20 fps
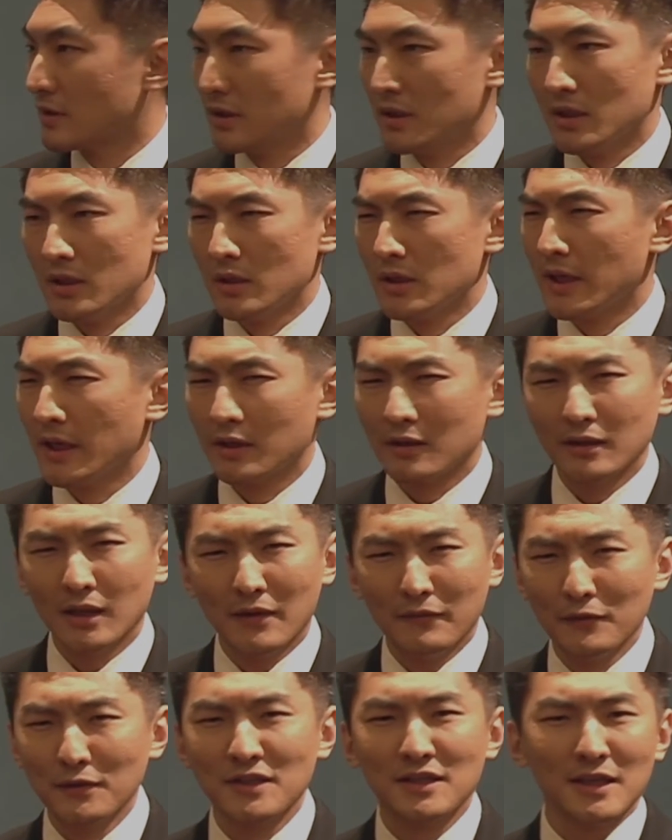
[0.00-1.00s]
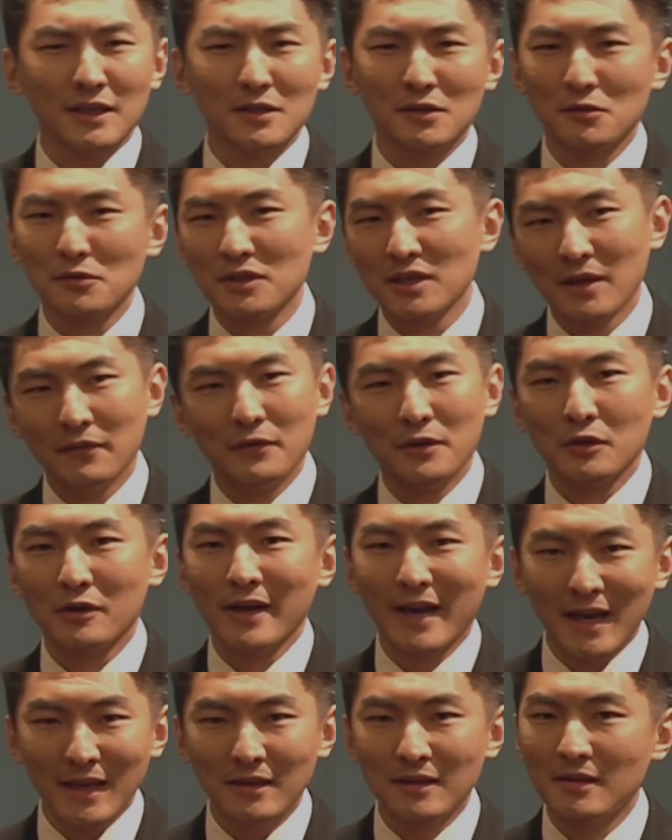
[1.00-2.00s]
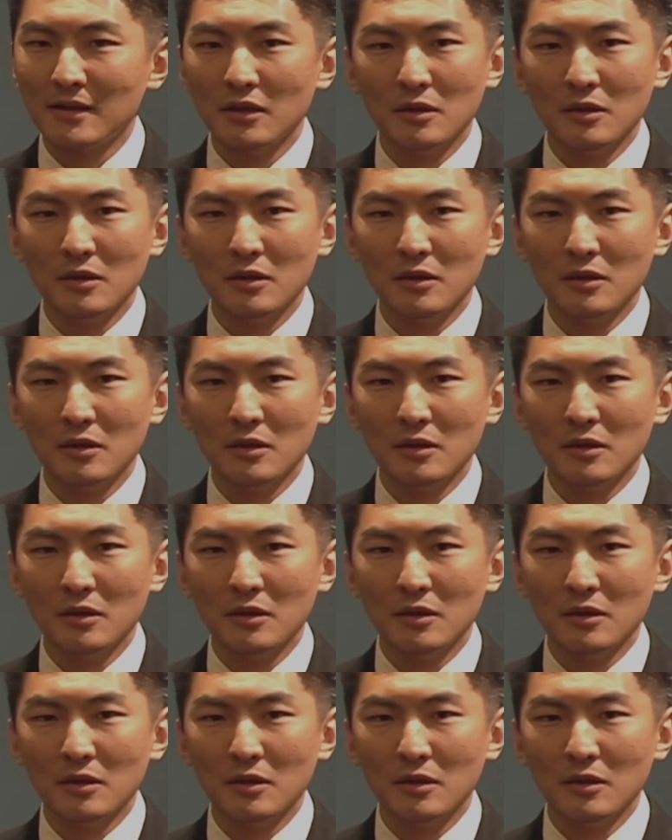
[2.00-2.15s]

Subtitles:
You get to level 6 or 7 or 8.